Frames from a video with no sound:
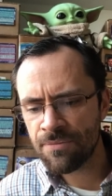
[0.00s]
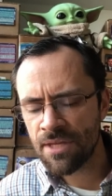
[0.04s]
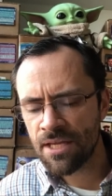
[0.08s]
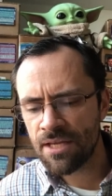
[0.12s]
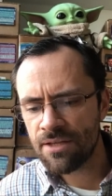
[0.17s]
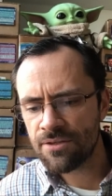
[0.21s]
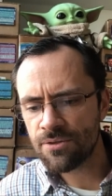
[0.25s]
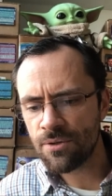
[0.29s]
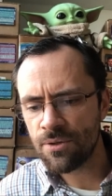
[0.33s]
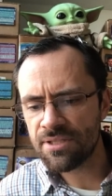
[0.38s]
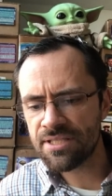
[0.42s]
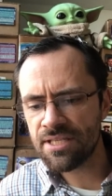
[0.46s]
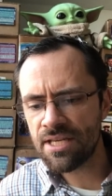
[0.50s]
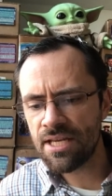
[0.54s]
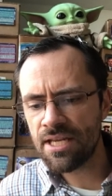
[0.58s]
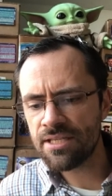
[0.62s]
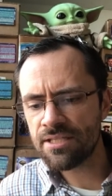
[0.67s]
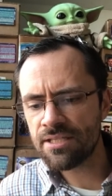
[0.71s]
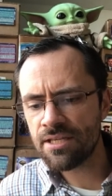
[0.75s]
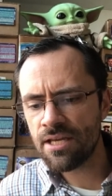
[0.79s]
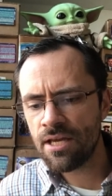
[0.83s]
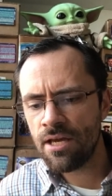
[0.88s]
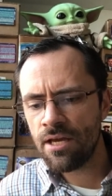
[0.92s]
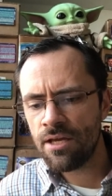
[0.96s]
So it
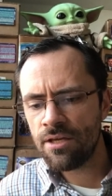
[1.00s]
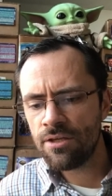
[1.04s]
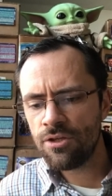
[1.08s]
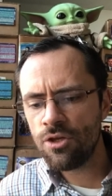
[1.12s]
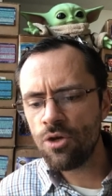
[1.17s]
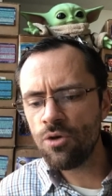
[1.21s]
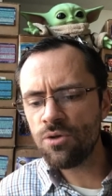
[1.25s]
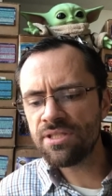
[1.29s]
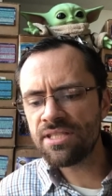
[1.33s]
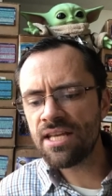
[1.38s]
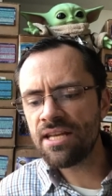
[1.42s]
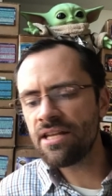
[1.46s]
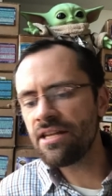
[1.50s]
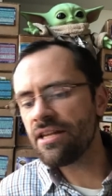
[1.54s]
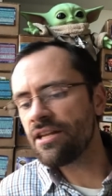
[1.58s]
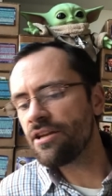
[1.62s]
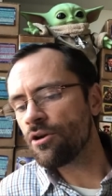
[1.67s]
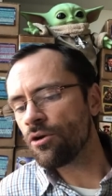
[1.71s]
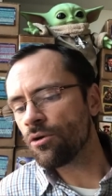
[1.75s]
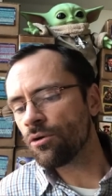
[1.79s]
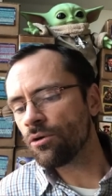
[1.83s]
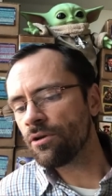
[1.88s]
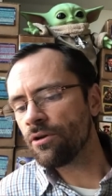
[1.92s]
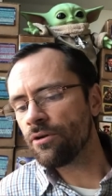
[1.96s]
says, you said in an
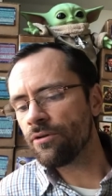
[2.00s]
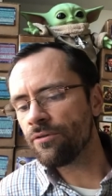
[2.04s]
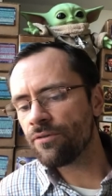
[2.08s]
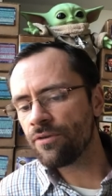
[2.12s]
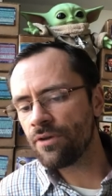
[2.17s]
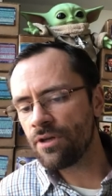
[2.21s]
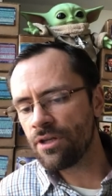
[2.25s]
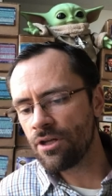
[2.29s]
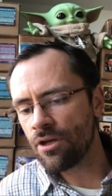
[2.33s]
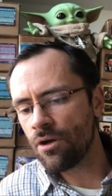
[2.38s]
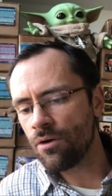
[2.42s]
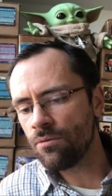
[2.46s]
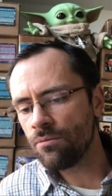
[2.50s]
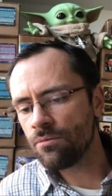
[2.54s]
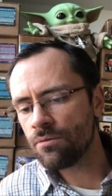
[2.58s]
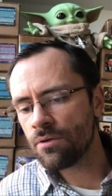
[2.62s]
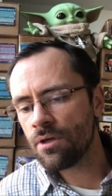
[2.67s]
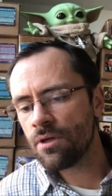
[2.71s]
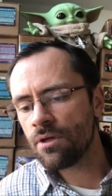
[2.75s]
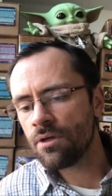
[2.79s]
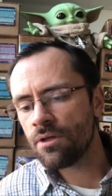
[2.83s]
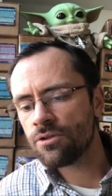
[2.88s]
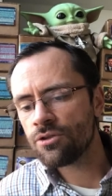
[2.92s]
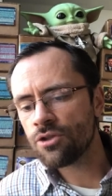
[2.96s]
earlier video,
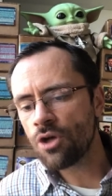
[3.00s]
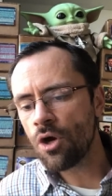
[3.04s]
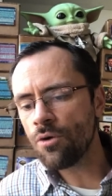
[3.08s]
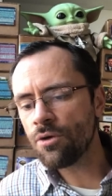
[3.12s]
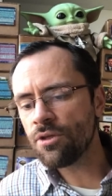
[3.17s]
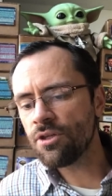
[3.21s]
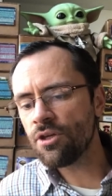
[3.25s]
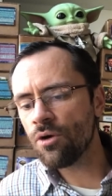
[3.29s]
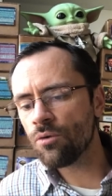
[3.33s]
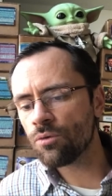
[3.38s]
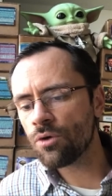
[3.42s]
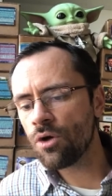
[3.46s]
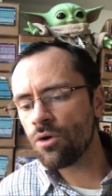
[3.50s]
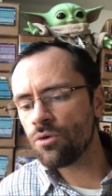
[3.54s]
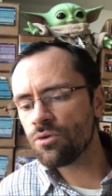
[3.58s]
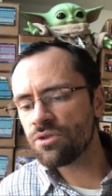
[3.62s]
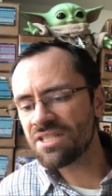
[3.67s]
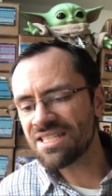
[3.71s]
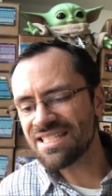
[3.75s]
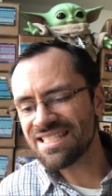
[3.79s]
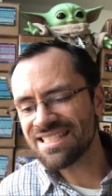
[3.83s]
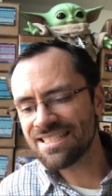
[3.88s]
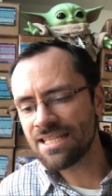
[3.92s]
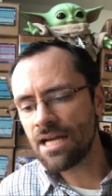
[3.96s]
Tokyo Rose
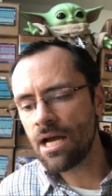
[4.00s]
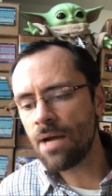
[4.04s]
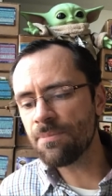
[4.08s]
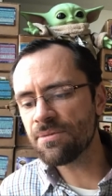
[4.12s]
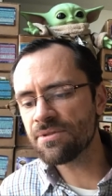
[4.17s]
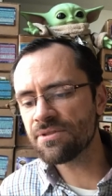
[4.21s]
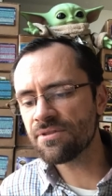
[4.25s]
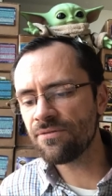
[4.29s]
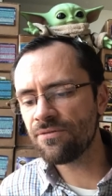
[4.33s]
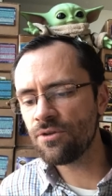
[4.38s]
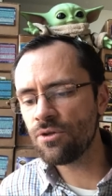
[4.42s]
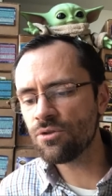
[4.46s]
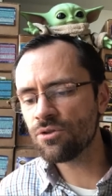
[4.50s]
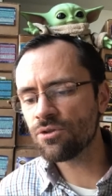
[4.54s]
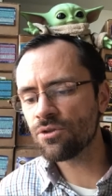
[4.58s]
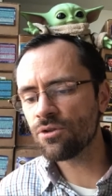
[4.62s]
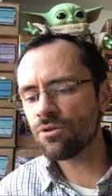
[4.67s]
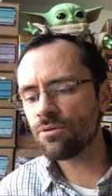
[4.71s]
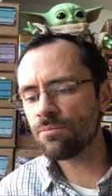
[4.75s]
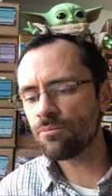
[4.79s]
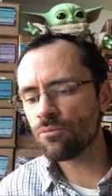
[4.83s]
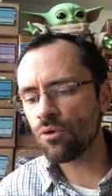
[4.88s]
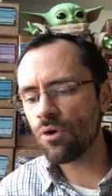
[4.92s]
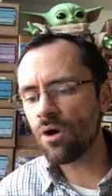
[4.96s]
stops the
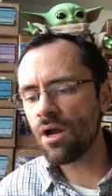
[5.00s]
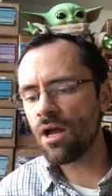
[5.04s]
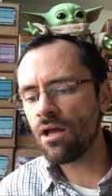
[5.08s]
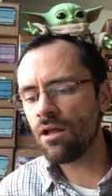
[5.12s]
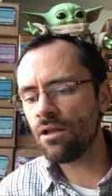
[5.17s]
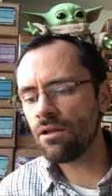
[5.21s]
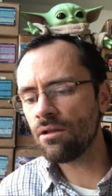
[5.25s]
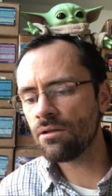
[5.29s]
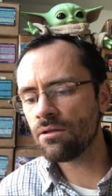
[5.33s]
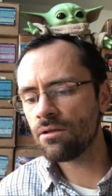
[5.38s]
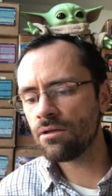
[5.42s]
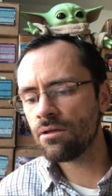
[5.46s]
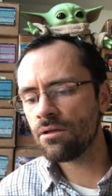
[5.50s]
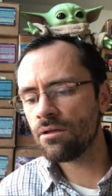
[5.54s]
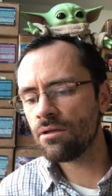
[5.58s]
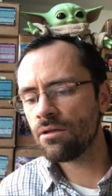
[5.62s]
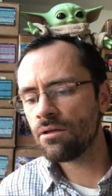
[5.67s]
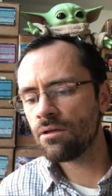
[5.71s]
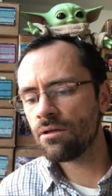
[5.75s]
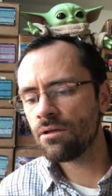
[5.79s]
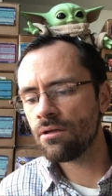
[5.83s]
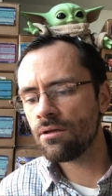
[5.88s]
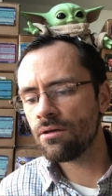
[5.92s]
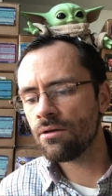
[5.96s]
future morale
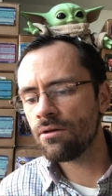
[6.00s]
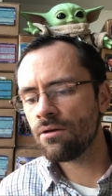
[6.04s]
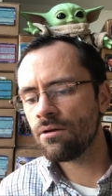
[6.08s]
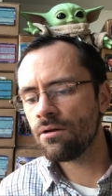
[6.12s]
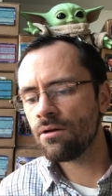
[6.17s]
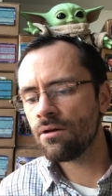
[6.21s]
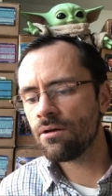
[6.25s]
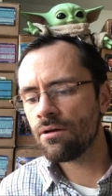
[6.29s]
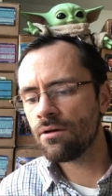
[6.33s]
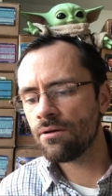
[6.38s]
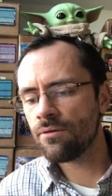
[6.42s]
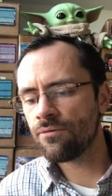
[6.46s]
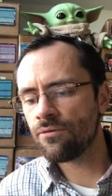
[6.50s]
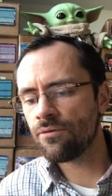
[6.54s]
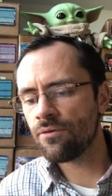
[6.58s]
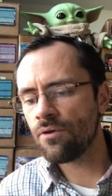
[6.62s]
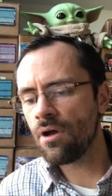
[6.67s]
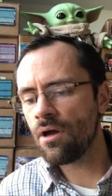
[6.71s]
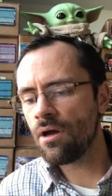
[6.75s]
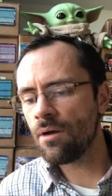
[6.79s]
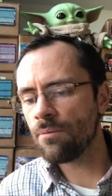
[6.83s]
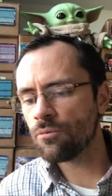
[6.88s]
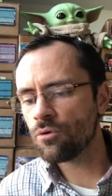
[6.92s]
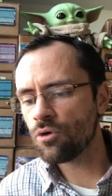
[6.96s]

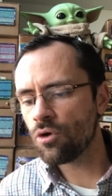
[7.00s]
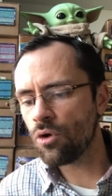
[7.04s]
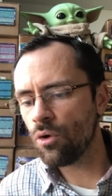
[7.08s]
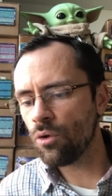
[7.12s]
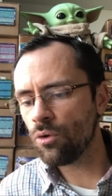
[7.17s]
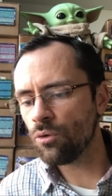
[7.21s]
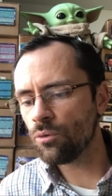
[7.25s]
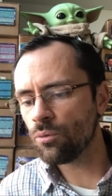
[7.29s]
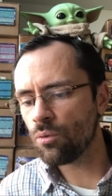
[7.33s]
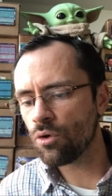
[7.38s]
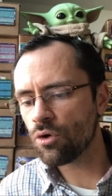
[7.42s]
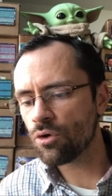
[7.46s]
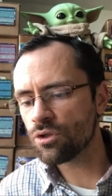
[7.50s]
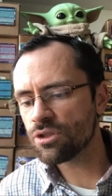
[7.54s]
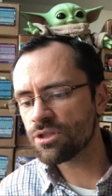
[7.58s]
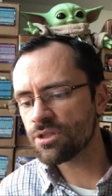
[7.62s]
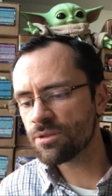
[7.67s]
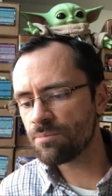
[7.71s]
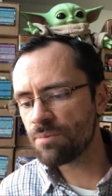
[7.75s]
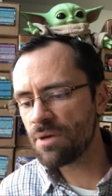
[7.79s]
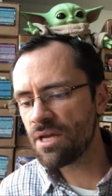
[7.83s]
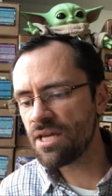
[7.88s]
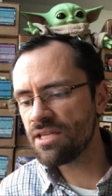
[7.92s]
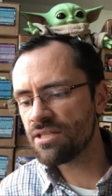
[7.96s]
from Cold War
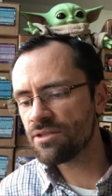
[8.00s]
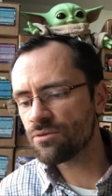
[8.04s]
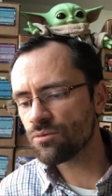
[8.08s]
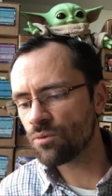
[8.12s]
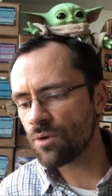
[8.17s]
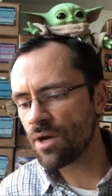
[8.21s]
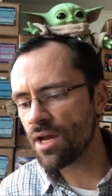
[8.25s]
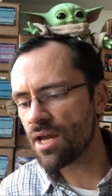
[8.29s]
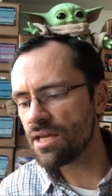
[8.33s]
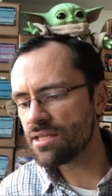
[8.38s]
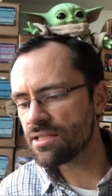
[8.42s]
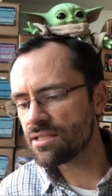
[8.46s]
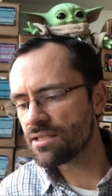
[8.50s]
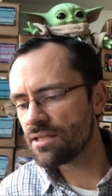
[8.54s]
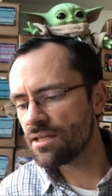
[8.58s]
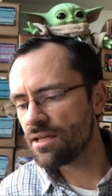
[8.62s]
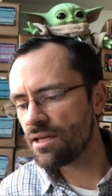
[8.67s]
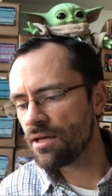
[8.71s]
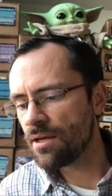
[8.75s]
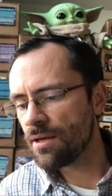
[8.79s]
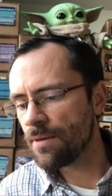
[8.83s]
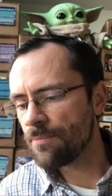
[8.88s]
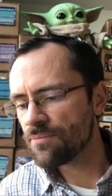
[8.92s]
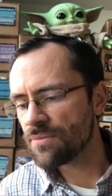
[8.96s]
space race
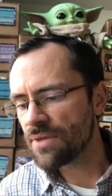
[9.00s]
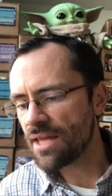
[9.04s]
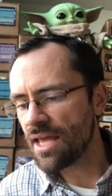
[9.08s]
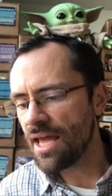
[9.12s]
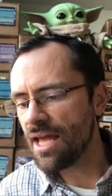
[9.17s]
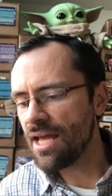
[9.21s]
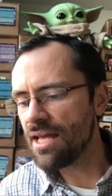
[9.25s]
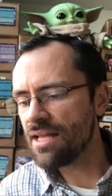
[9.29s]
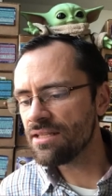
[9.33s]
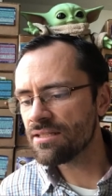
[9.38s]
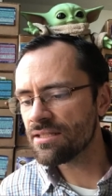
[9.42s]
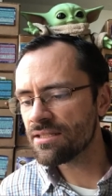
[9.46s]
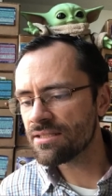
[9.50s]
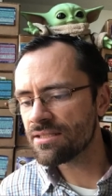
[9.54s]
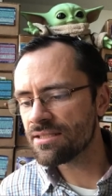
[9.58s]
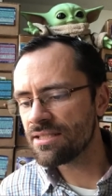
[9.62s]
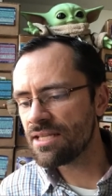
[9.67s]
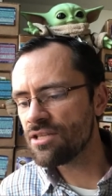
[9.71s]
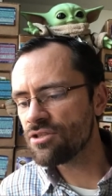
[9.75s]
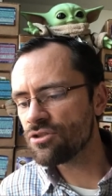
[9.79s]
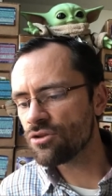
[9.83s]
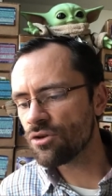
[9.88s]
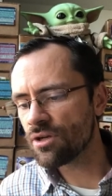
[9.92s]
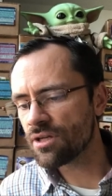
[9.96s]
and
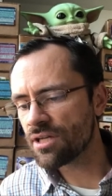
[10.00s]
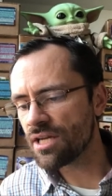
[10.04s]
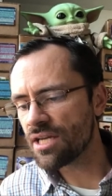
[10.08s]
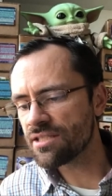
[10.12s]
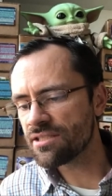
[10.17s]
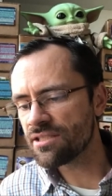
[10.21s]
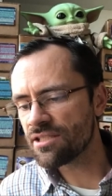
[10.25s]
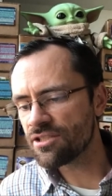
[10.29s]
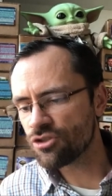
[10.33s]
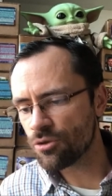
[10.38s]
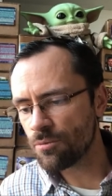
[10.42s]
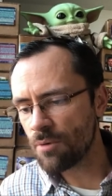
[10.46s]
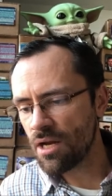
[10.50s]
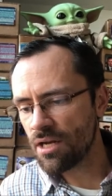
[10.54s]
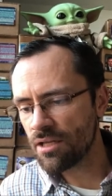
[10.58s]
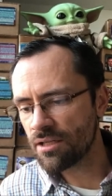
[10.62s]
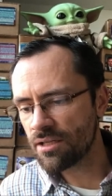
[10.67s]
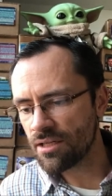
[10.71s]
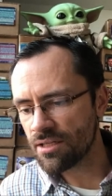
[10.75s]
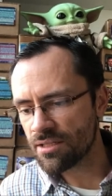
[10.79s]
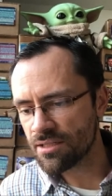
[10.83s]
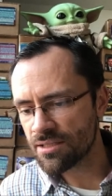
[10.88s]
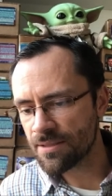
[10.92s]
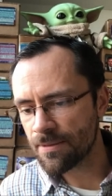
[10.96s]
Caesar Augustus
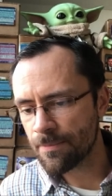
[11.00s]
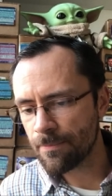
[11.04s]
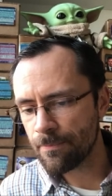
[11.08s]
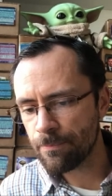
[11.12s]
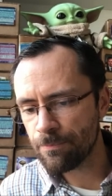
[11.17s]
Germanicus.